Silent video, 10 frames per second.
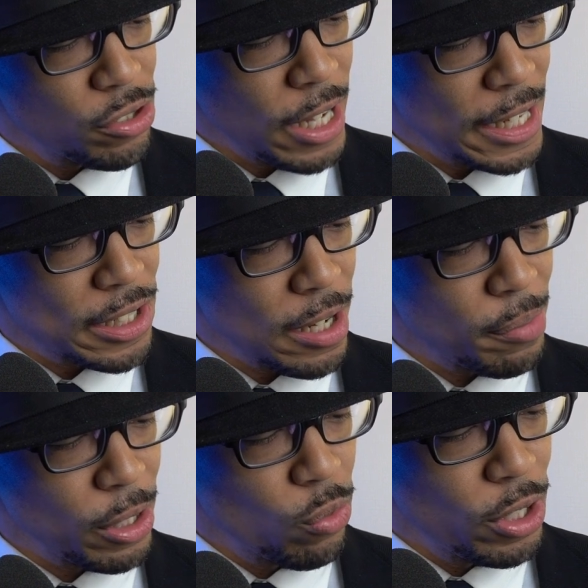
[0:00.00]
you got
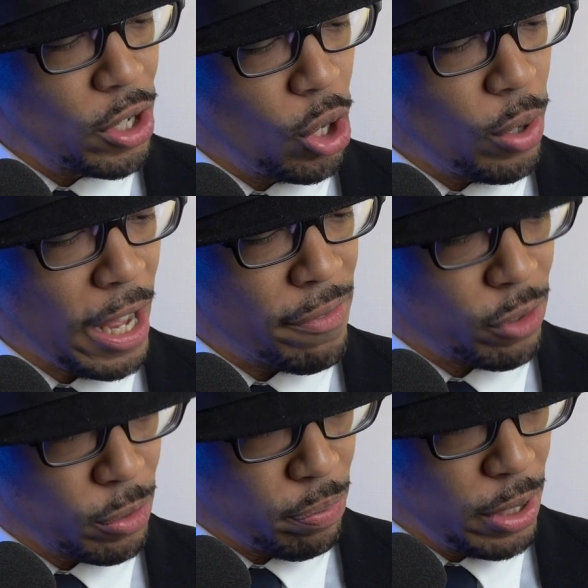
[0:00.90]
something with no
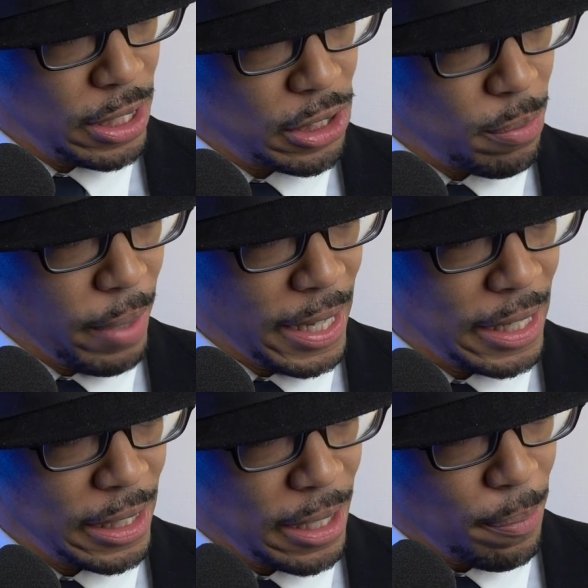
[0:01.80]
effort put into
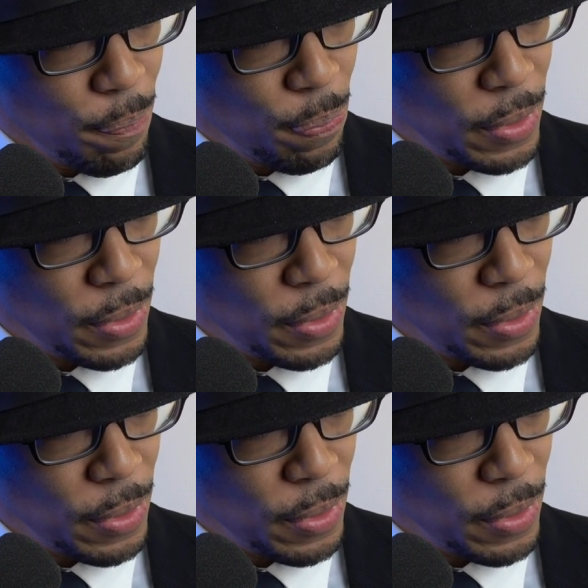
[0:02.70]
making them.